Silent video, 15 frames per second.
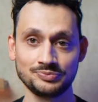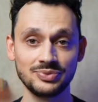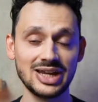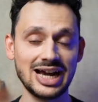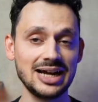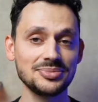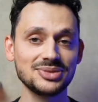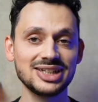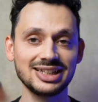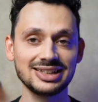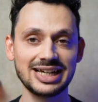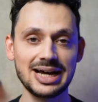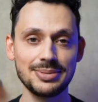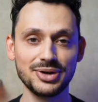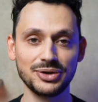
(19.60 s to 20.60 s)
I'm Dan
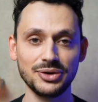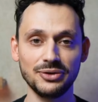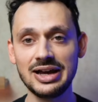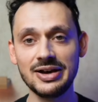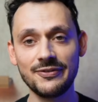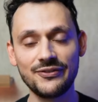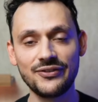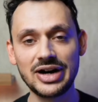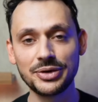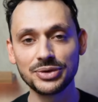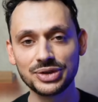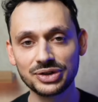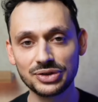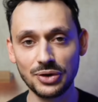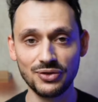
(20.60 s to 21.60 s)
Kabakov, founder
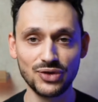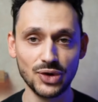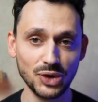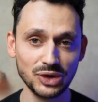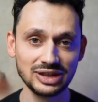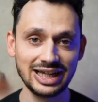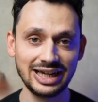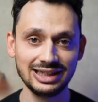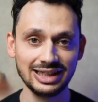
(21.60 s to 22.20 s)
of Online